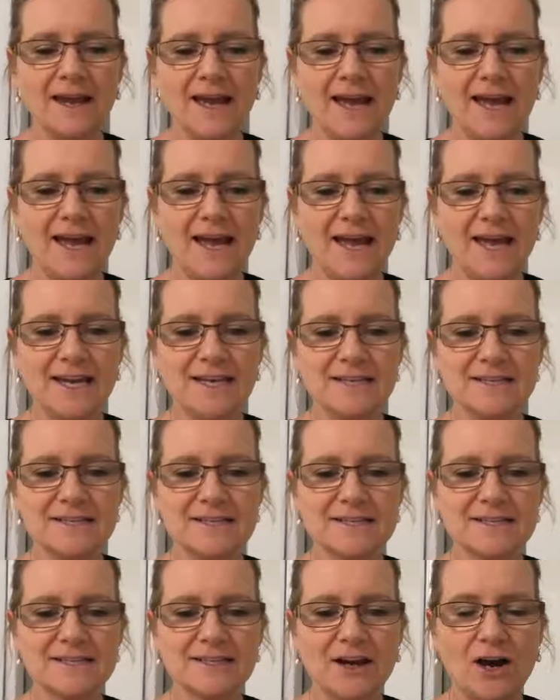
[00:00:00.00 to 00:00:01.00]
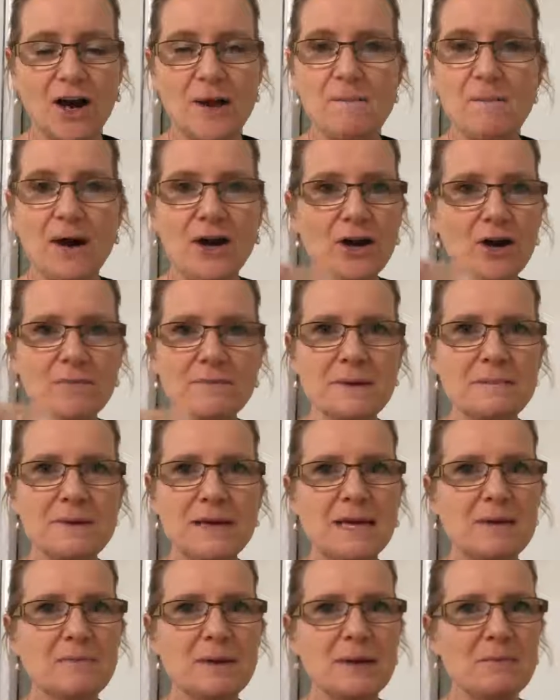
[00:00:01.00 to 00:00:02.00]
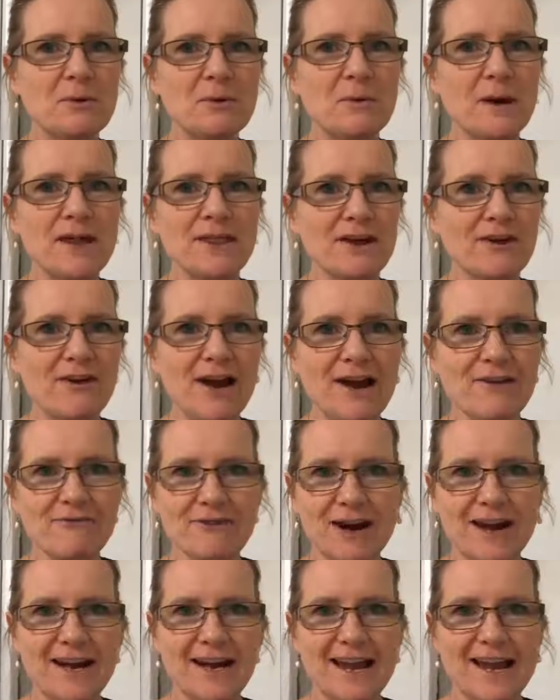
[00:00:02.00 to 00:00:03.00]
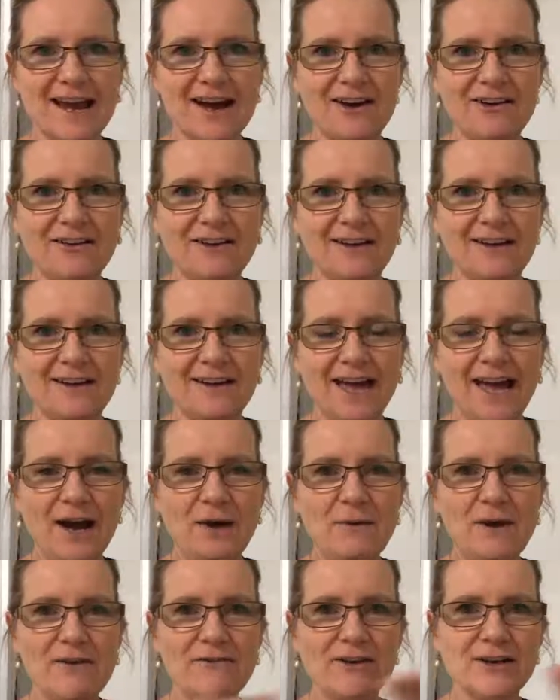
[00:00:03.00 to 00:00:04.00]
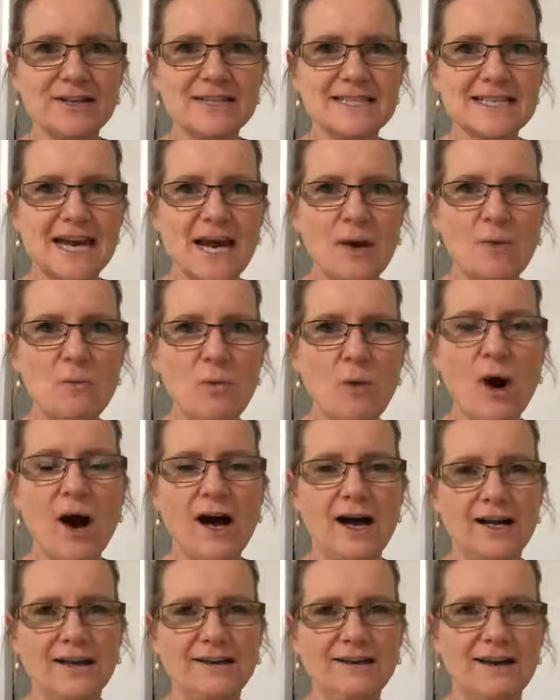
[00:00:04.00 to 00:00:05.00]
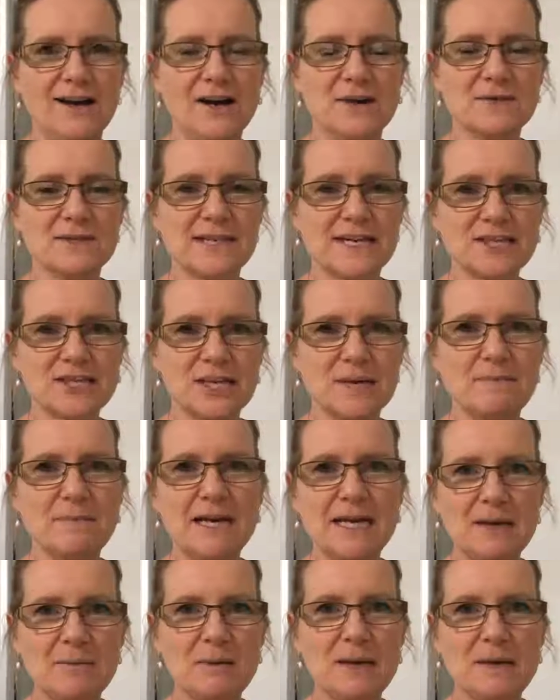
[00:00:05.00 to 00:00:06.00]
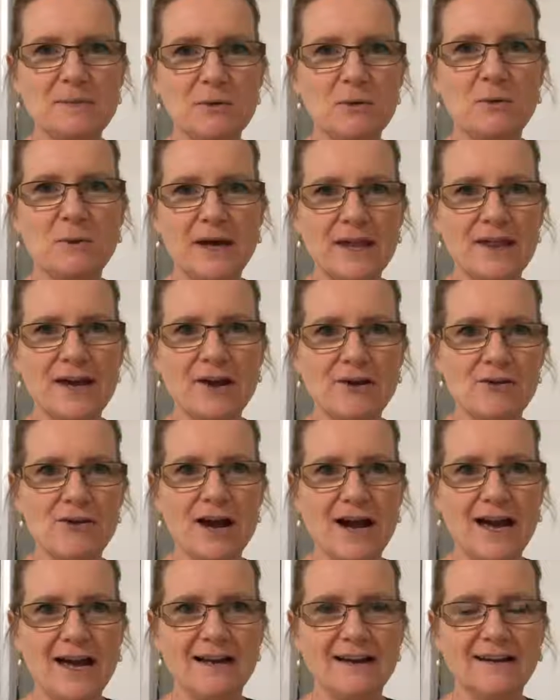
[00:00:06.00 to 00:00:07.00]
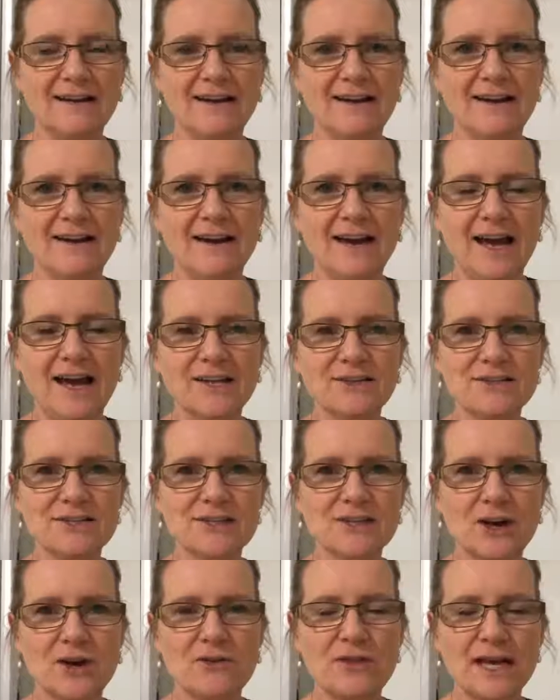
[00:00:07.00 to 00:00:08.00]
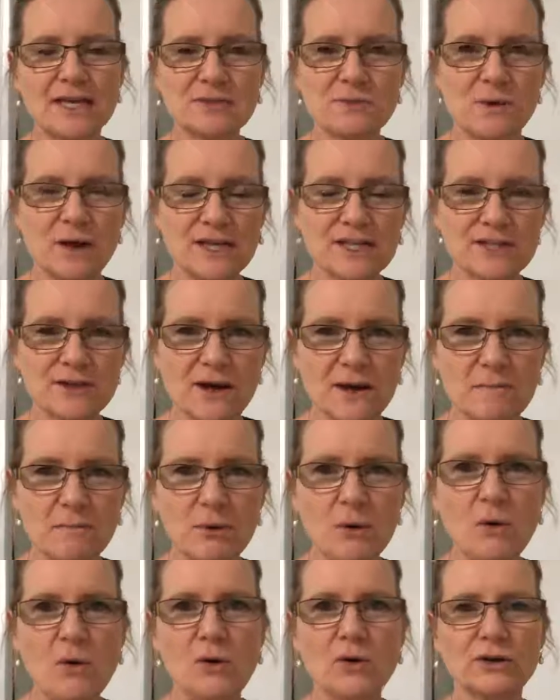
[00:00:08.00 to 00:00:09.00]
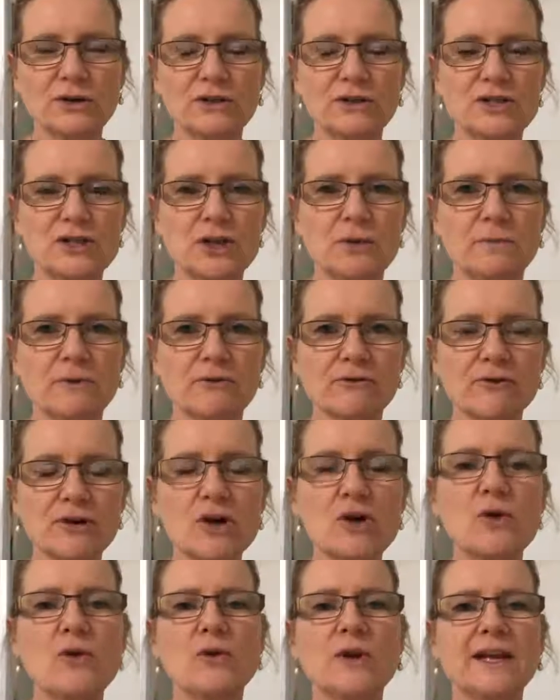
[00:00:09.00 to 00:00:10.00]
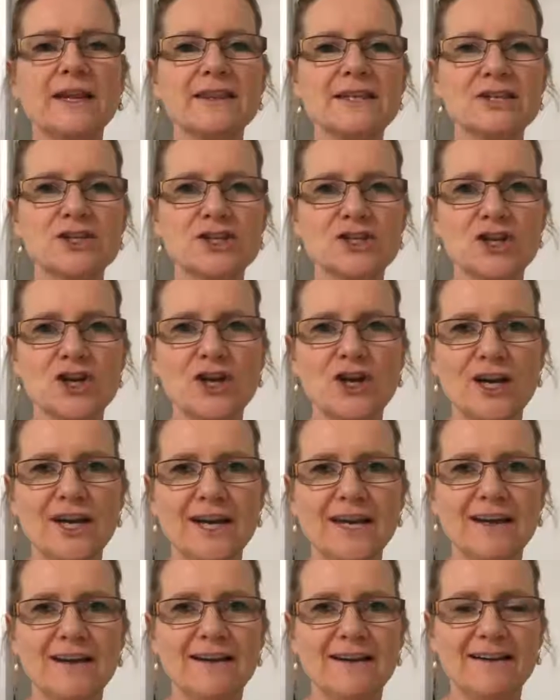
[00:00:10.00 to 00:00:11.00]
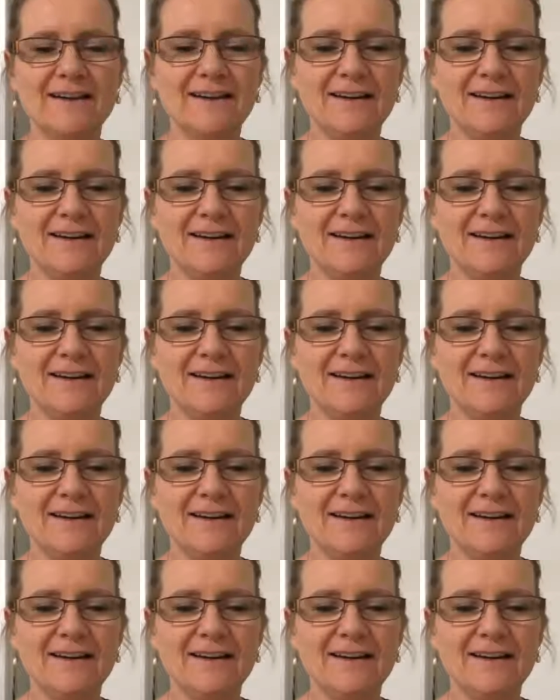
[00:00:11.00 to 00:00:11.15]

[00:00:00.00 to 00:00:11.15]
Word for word: and I might not be meeting people where they're at right now. However, day one, I was actually meeting people where they were at. And so that's why it's so important to be recording this journey,